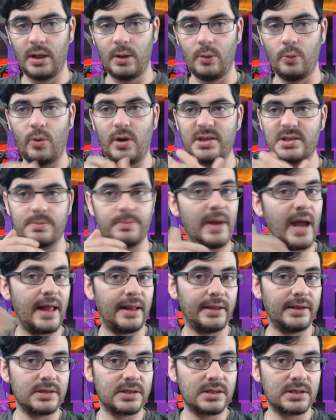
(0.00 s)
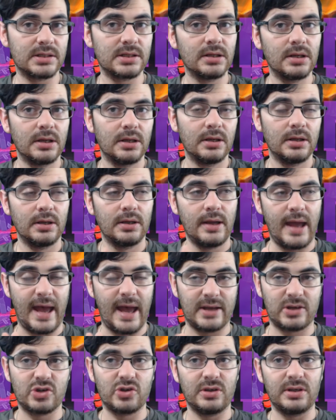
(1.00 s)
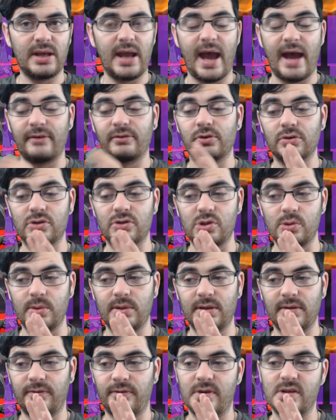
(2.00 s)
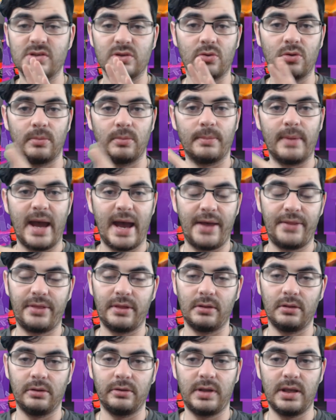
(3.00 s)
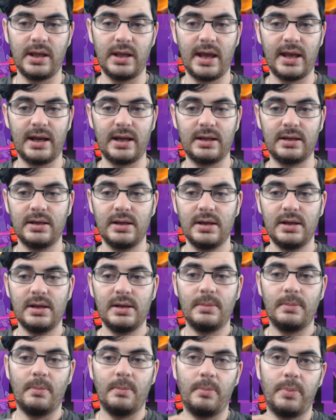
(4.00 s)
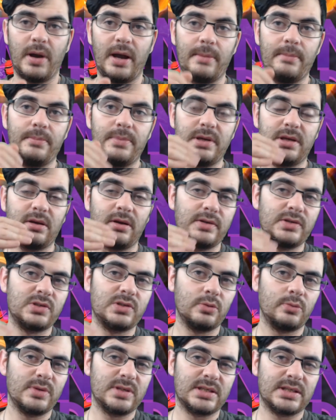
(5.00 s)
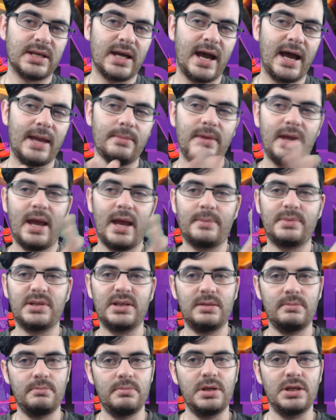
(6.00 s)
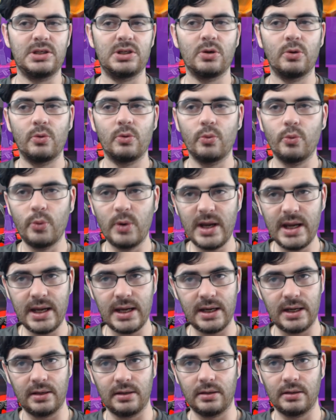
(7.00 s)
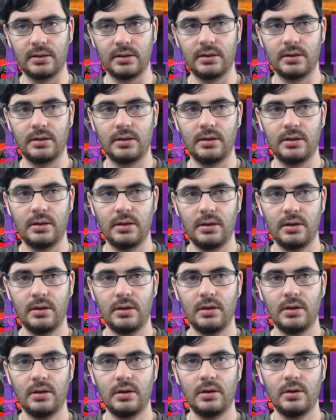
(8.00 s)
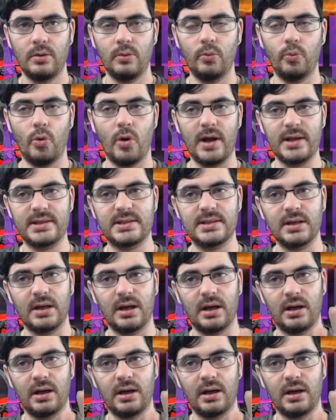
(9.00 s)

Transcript: It was balanced, actually, after doing the physical math and looking at it, but because there was time gaps in between what